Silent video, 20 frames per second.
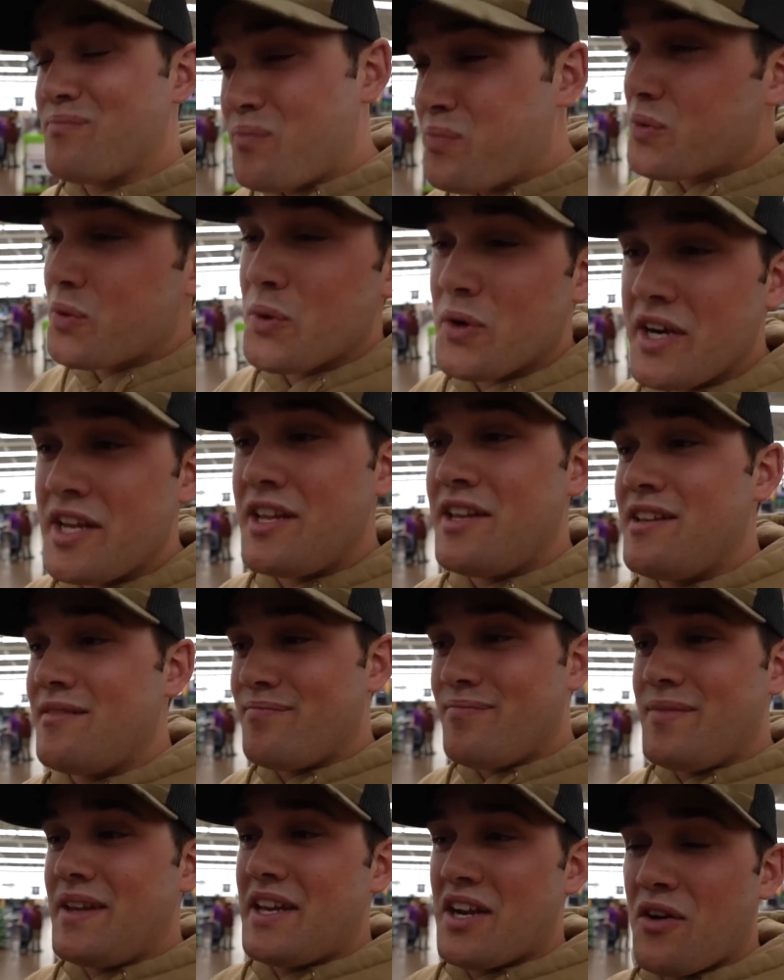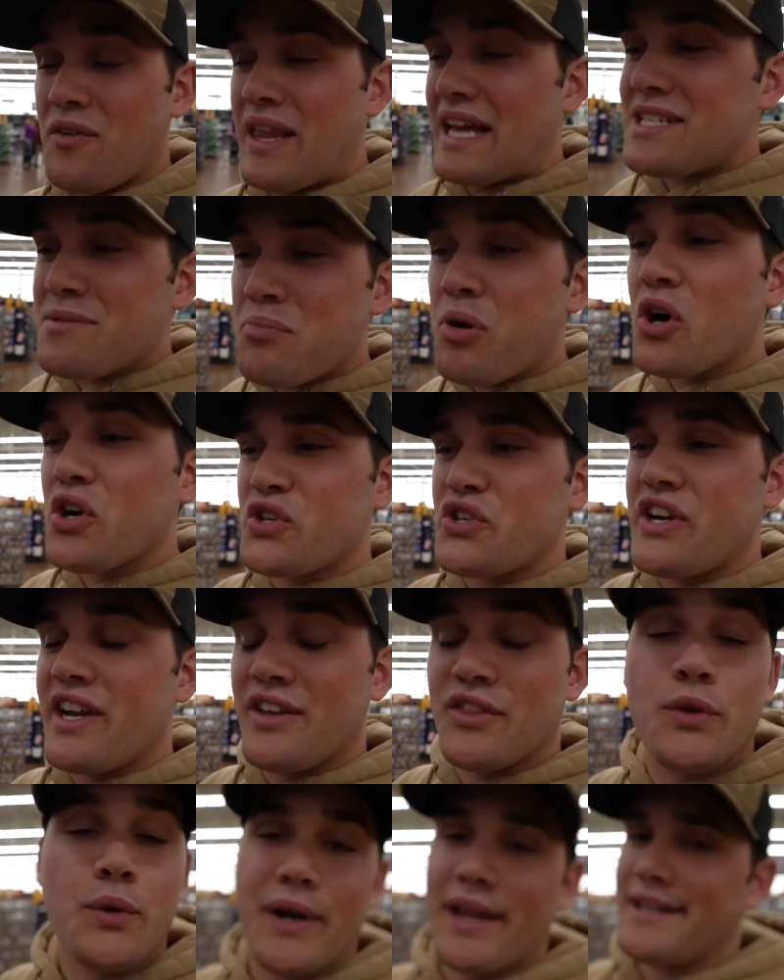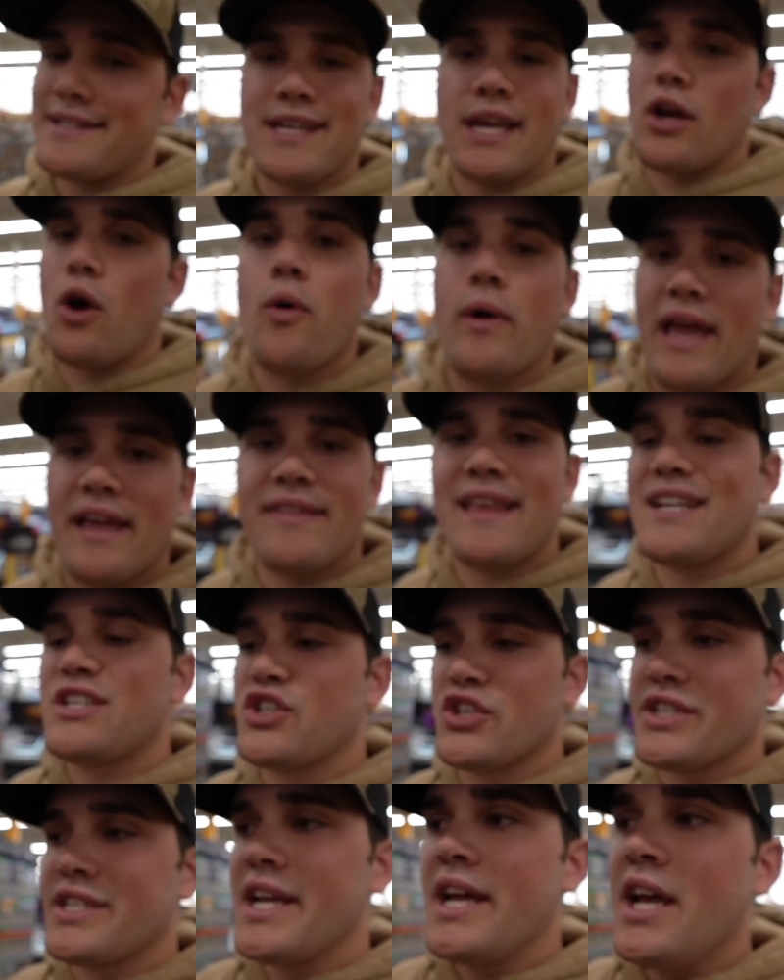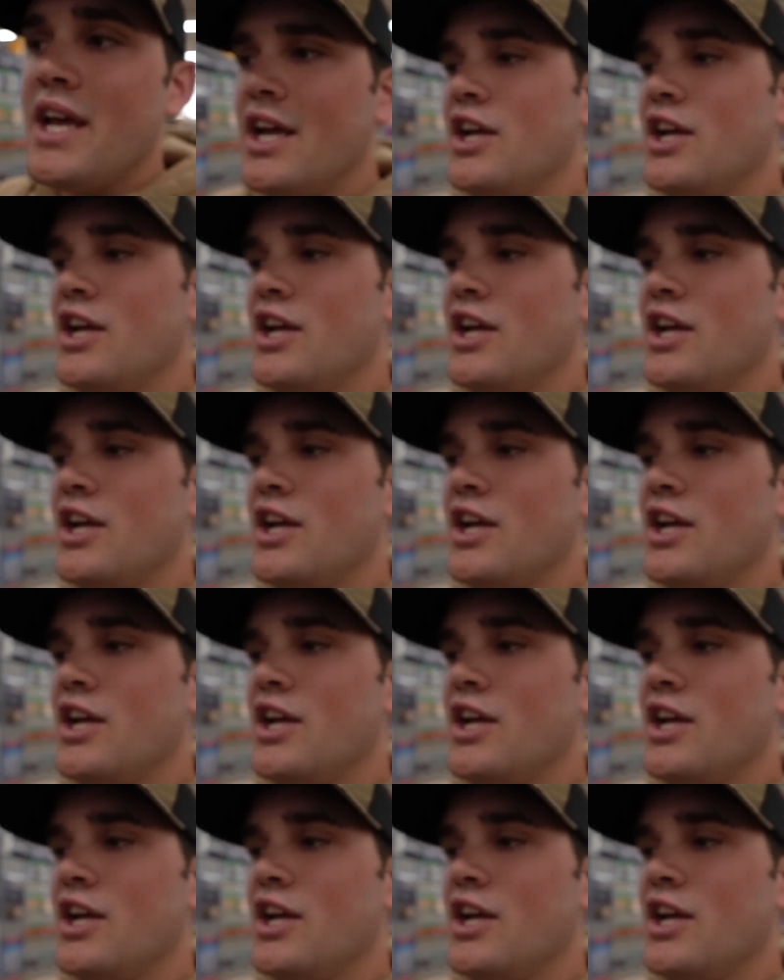pretty you know that's pushing it three is like okay that's just